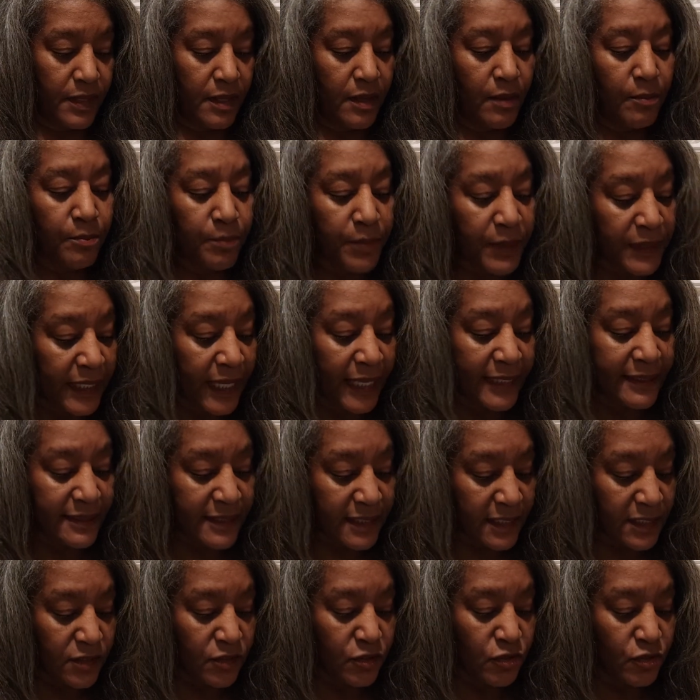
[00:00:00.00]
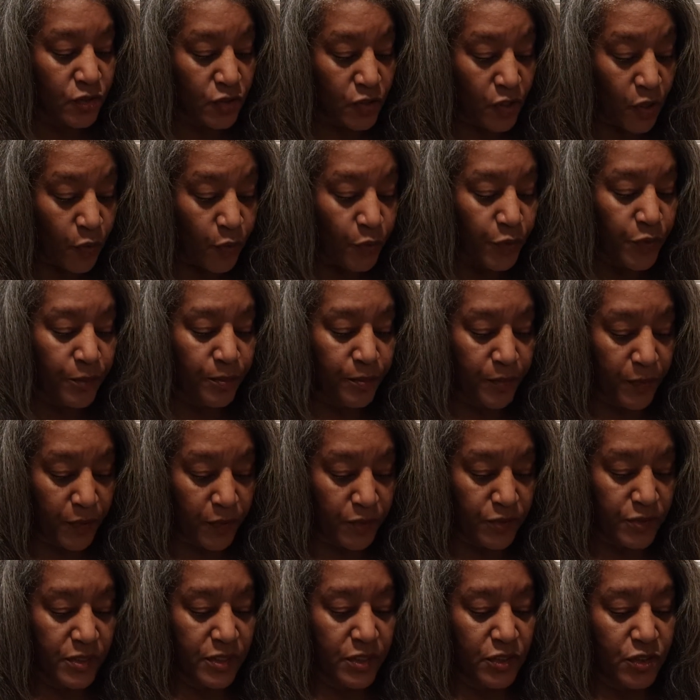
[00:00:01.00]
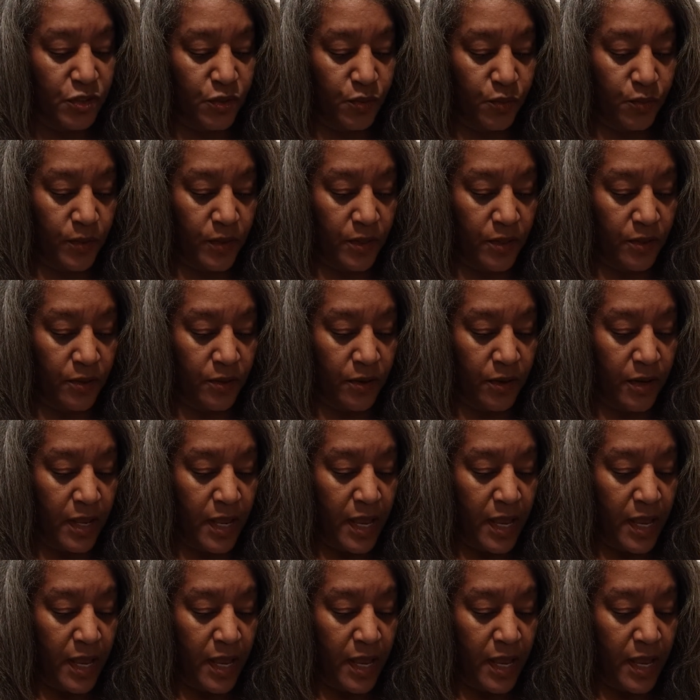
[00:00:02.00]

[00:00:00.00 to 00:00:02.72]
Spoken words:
But I didn't know the person you were.